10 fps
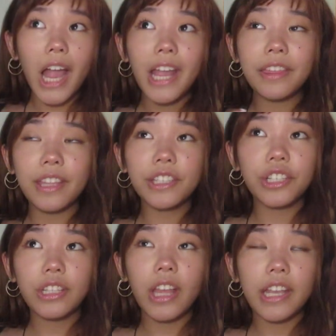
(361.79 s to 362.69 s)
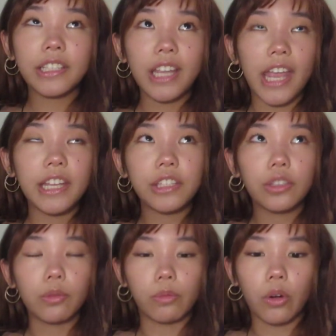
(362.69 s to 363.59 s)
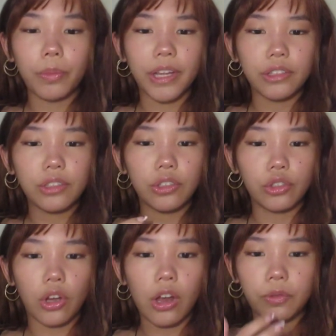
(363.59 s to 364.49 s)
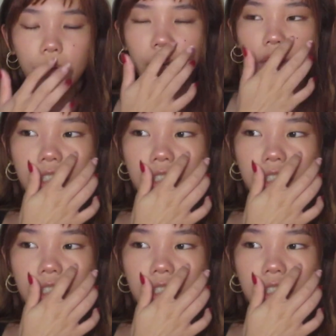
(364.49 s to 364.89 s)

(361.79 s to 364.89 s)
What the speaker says: I think she like takes the romance genre